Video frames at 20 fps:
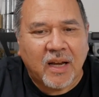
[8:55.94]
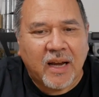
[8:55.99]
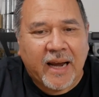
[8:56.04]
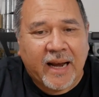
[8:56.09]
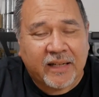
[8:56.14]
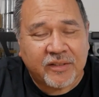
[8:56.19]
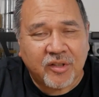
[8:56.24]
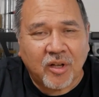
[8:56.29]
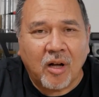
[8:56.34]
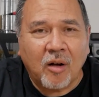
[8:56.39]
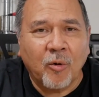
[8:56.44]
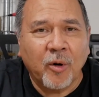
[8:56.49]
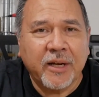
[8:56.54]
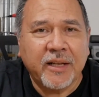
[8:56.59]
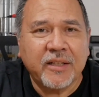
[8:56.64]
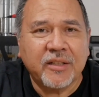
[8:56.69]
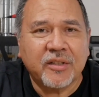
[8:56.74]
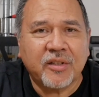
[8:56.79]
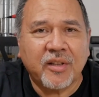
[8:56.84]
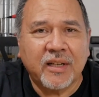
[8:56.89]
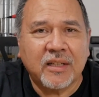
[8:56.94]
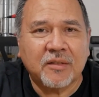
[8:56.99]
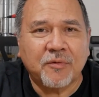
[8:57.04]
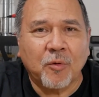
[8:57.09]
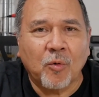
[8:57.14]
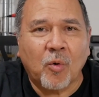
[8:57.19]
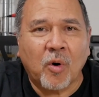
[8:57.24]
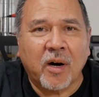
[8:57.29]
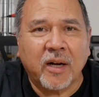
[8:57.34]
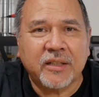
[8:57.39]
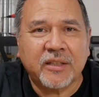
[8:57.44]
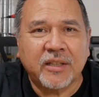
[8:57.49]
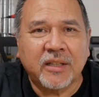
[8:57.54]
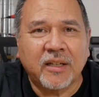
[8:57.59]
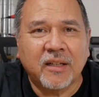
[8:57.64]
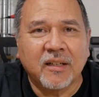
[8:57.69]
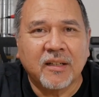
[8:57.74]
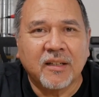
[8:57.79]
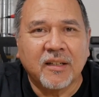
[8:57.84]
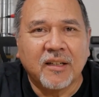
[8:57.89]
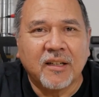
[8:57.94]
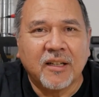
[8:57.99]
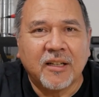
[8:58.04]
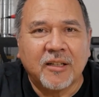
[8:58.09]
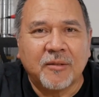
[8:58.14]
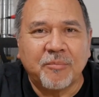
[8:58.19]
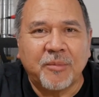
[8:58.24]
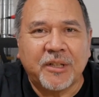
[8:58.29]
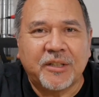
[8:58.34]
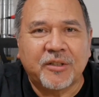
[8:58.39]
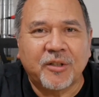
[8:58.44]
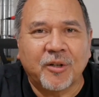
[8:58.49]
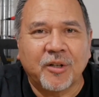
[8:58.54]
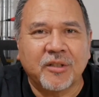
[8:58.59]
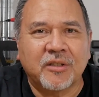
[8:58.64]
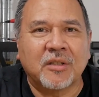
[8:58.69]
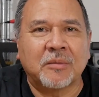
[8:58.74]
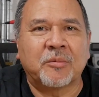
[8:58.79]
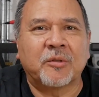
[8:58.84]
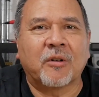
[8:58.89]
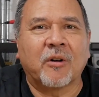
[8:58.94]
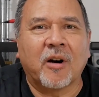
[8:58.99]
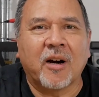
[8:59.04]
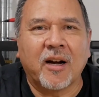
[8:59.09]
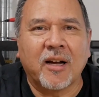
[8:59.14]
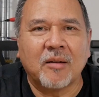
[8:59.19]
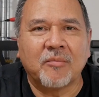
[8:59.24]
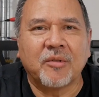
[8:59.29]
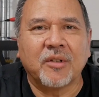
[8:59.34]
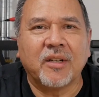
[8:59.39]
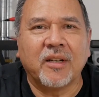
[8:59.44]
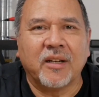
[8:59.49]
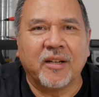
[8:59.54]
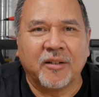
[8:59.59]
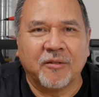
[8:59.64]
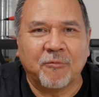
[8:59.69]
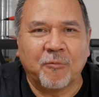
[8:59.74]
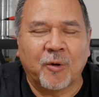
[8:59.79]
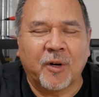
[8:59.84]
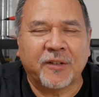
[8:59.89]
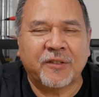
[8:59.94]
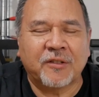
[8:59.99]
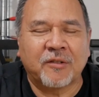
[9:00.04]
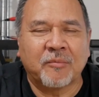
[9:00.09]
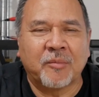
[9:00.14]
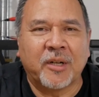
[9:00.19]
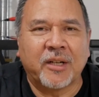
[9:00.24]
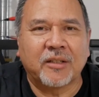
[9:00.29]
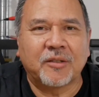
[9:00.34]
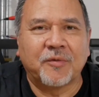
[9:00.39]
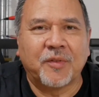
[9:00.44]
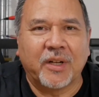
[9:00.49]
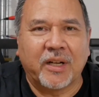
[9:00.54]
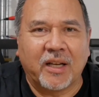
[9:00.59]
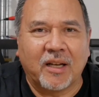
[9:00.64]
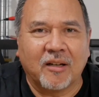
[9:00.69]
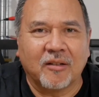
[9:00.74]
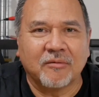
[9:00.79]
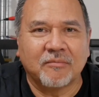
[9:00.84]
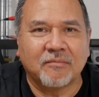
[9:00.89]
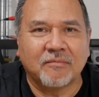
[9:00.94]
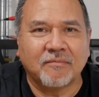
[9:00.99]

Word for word: as always, thanks for watching. Be sure to subscribe and watch for my next video.